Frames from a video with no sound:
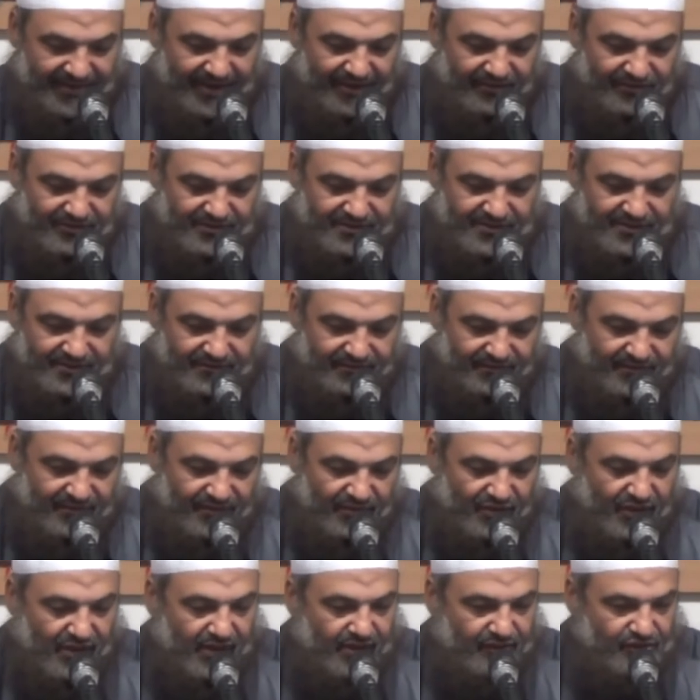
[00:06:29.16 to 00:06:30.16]
about
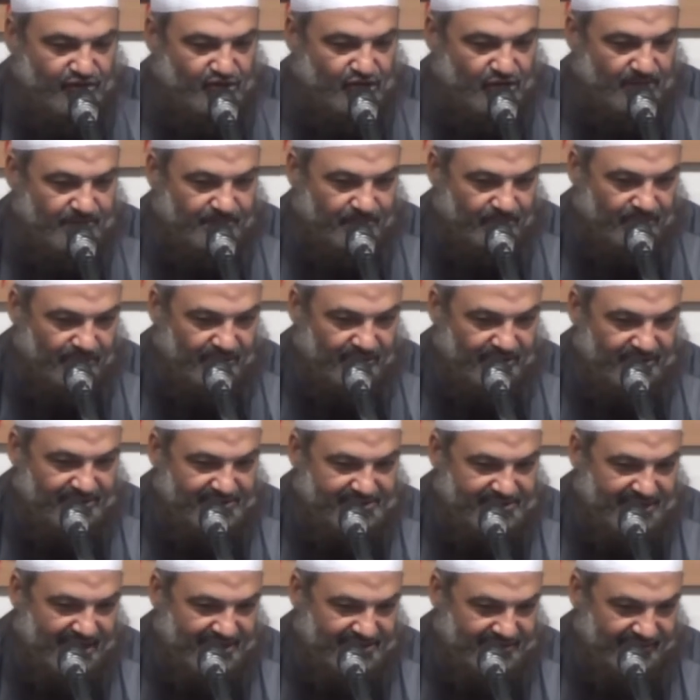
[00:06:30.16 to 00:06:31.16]
triple
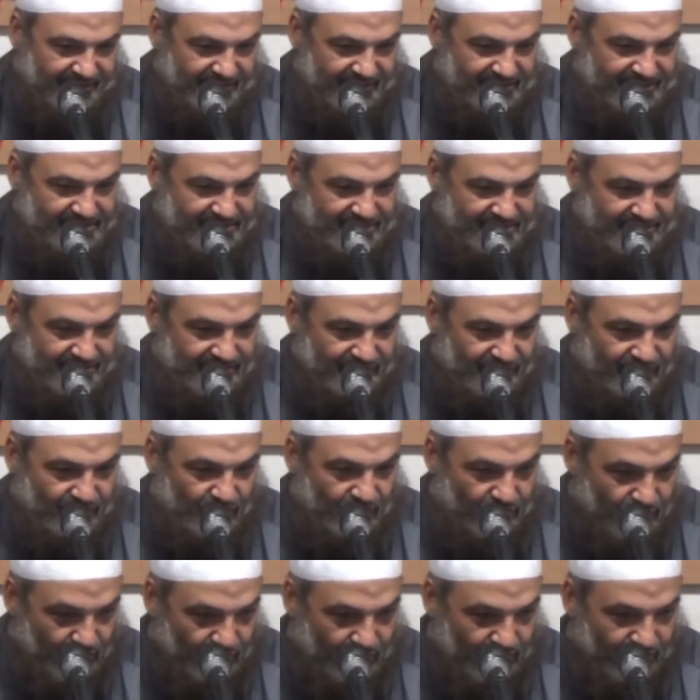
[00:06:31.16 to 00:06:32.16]
the size of this,
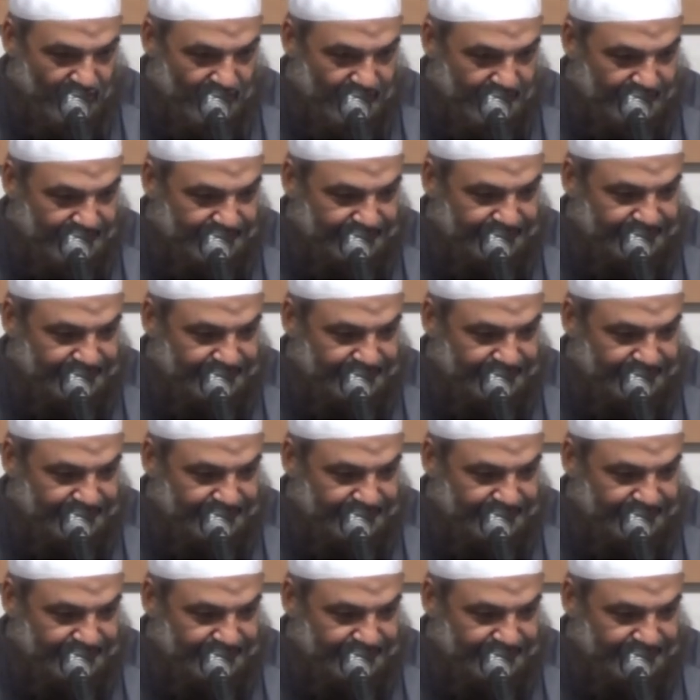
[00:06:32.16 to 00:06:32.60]
or more.